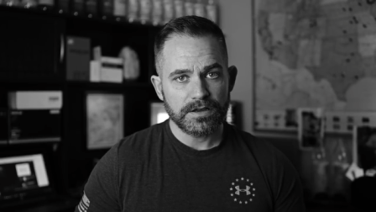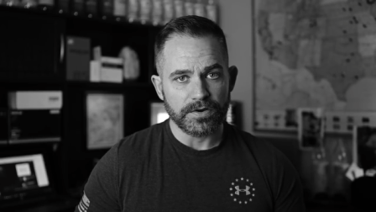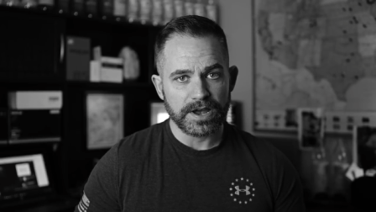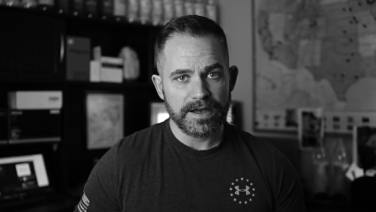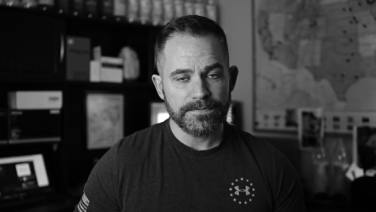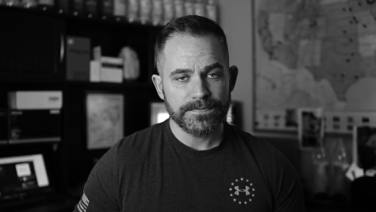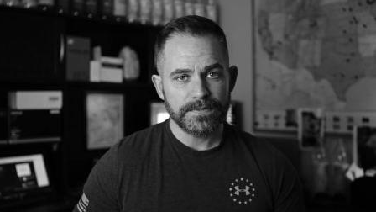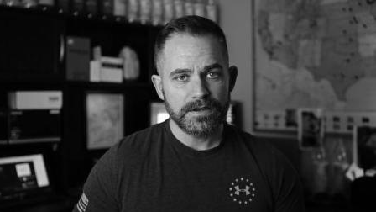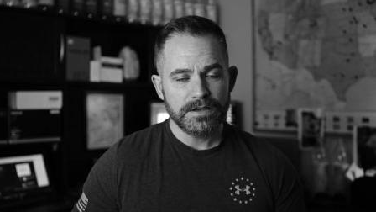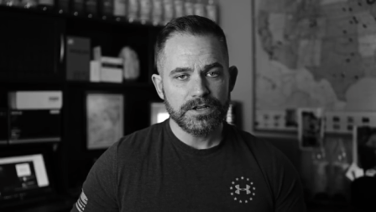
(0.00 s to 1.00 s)
Okay?
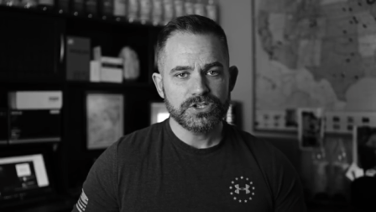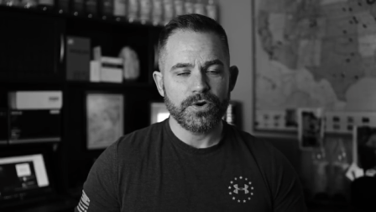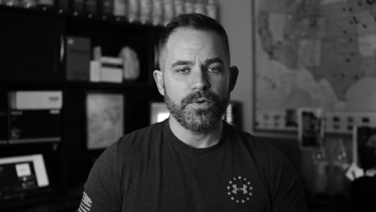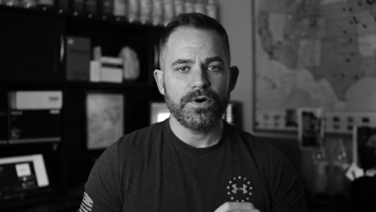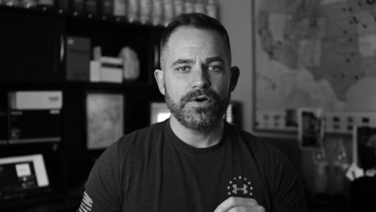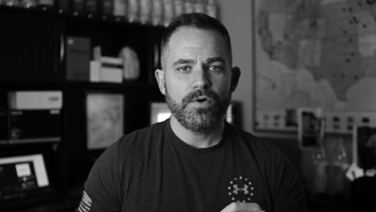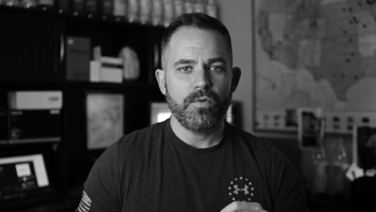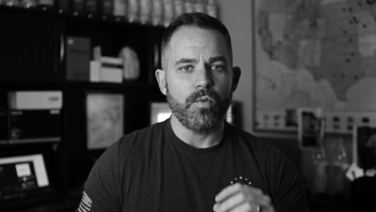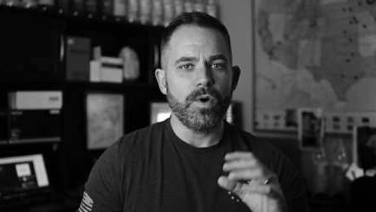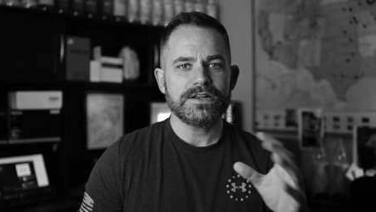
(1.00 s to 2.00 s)
So
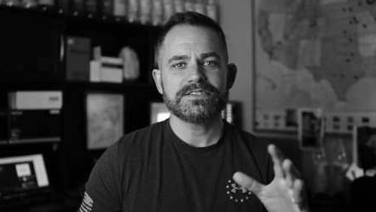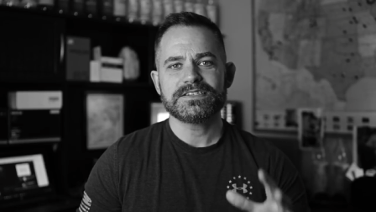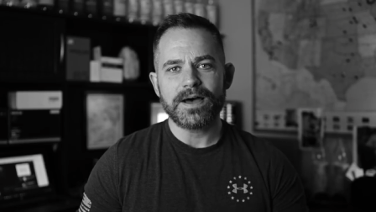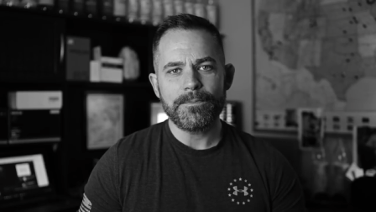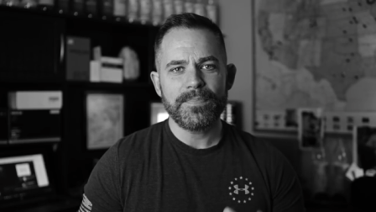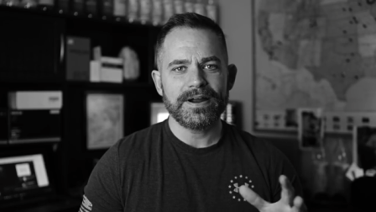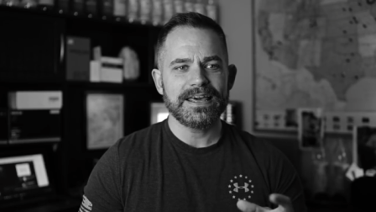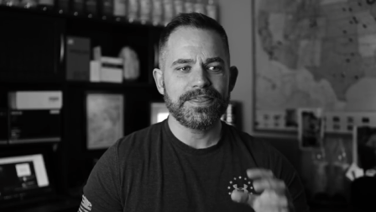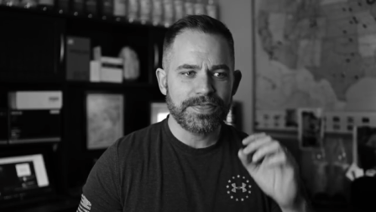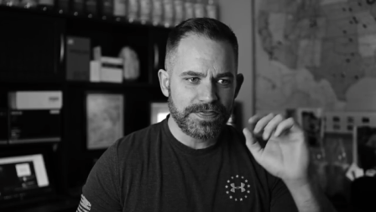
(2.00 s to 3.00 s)
what
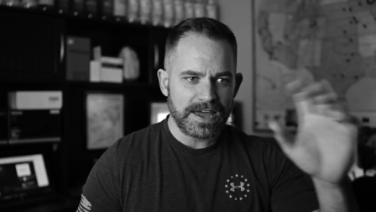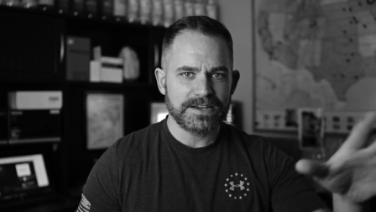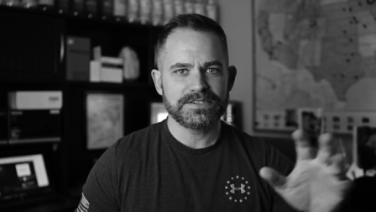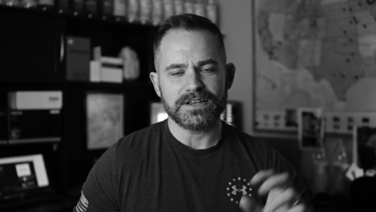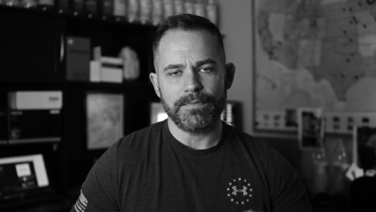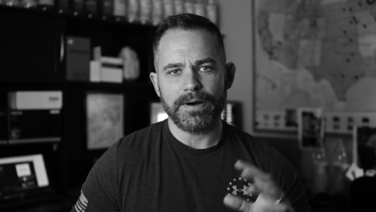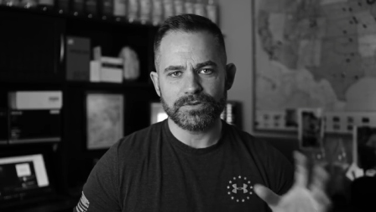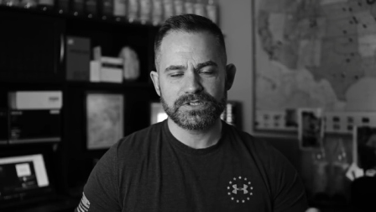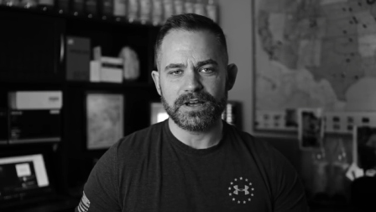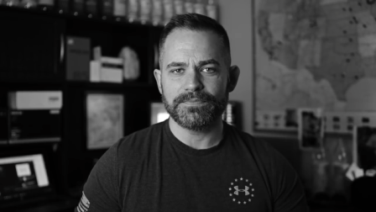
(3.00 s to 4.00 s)
somebody thinks
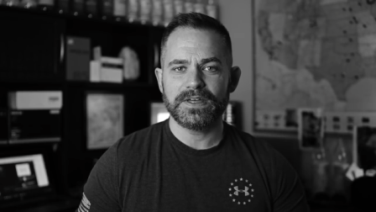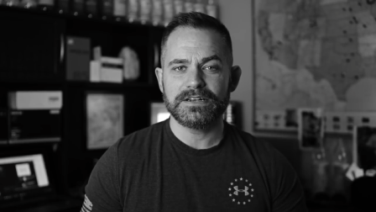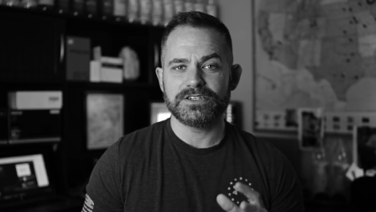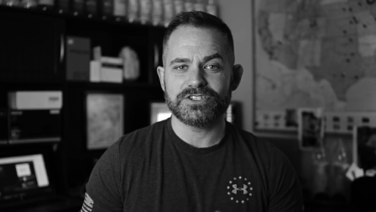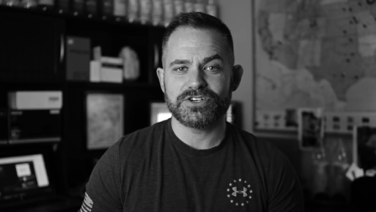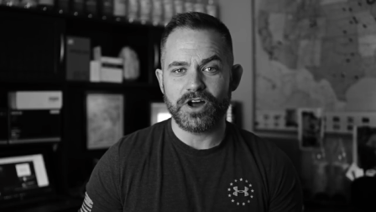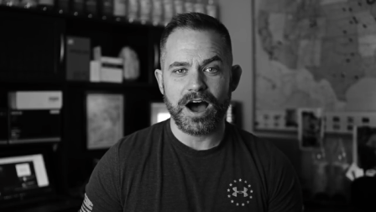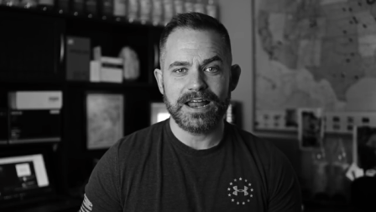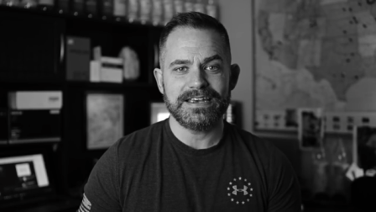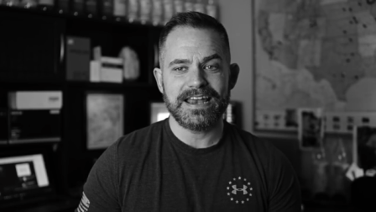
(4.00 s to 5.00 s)
about something does
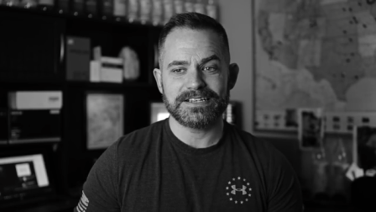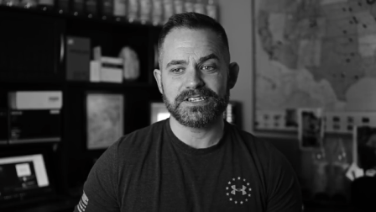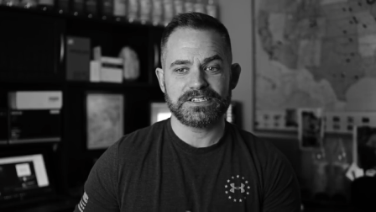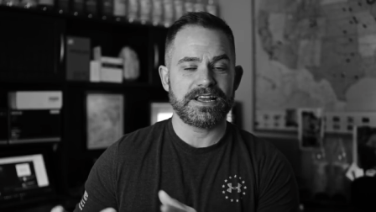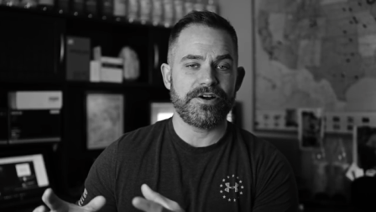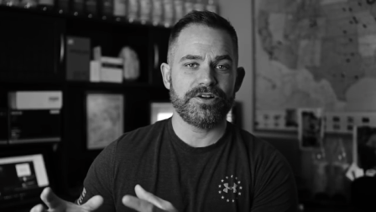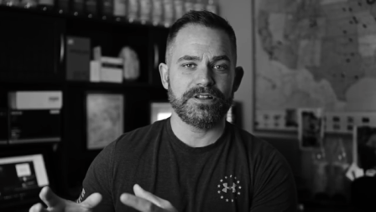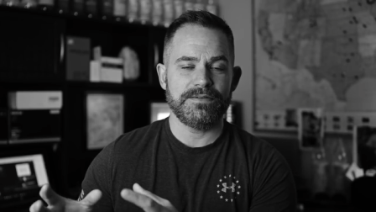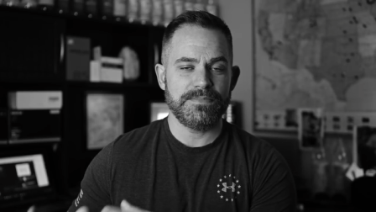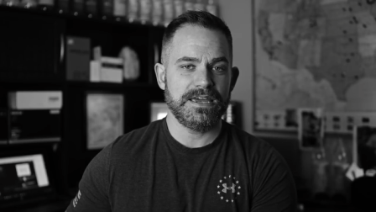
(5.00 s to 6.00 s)
not
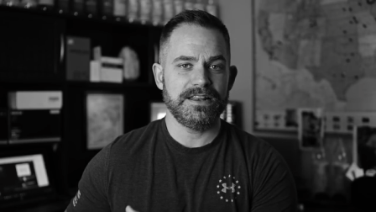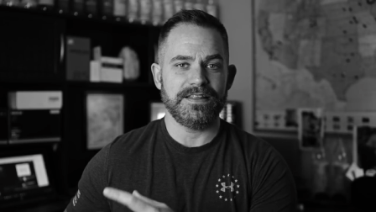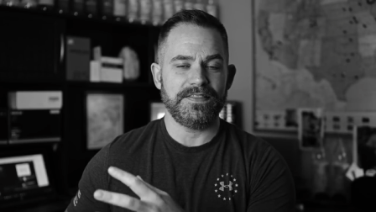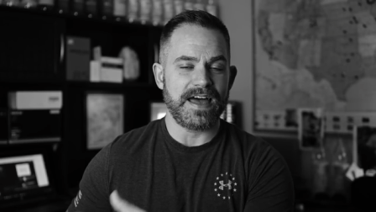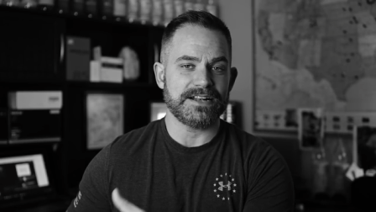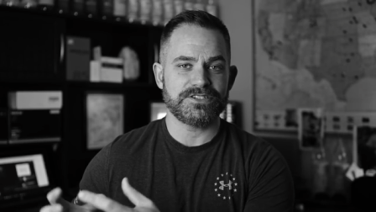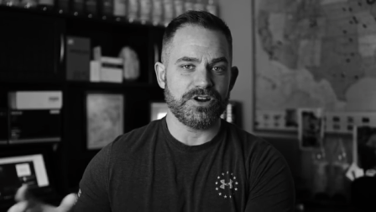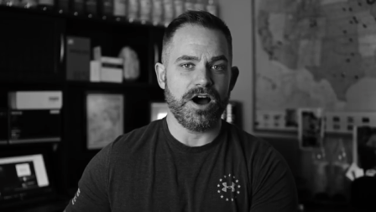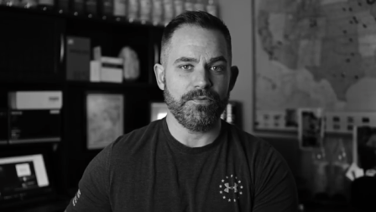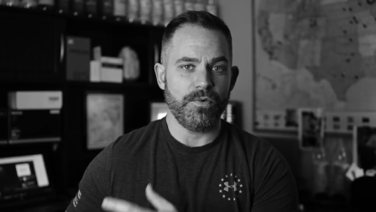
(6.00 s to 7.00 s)
necessarily mean that that's
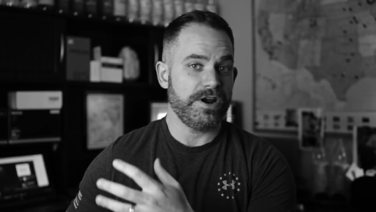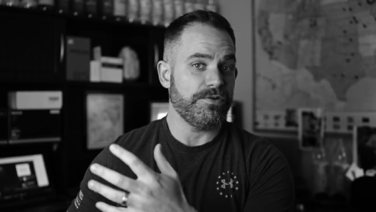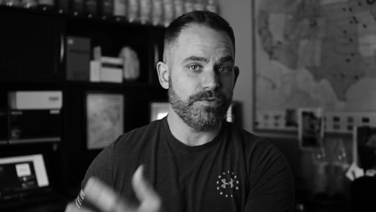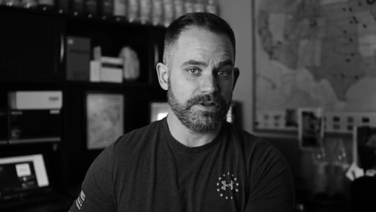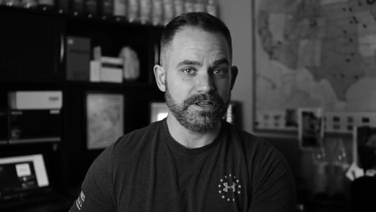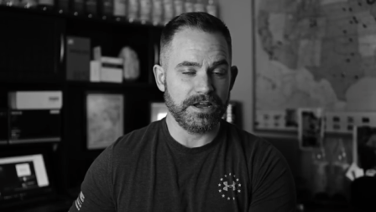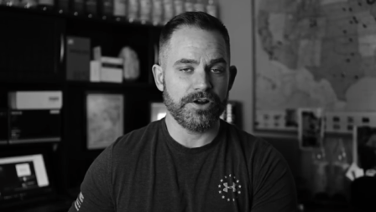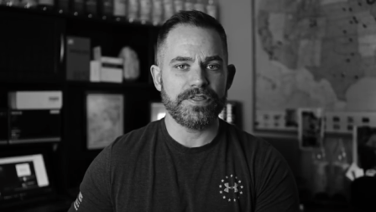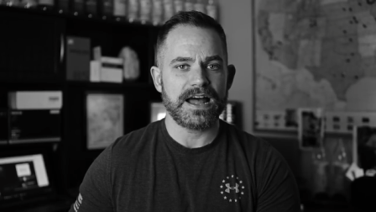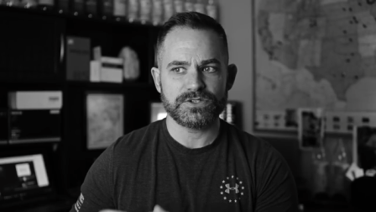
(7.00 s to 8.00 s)
not what it really,
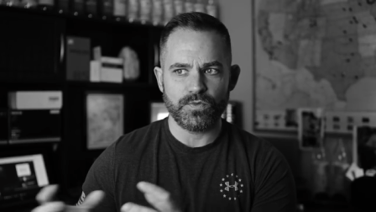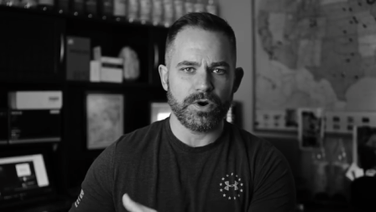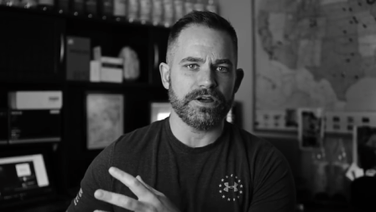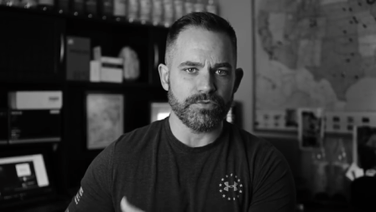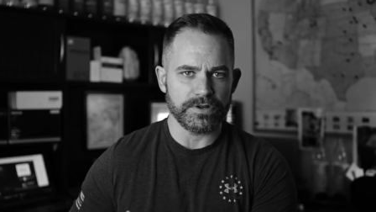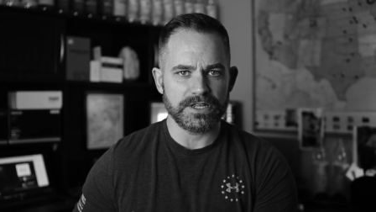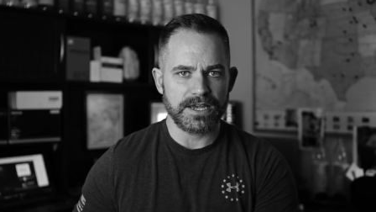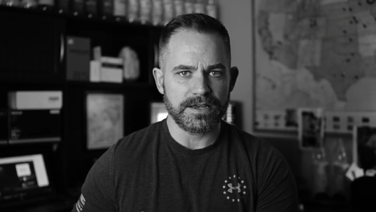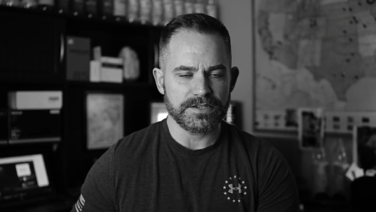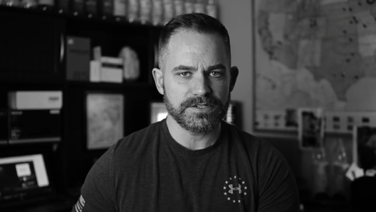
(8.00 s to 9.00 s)
or that's what it really
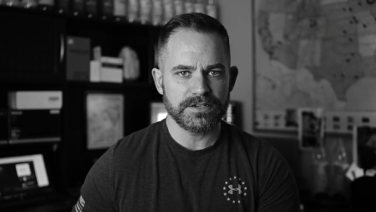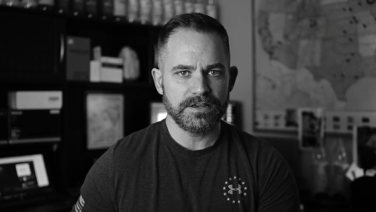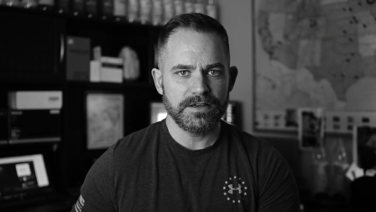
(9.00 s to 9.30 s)
is.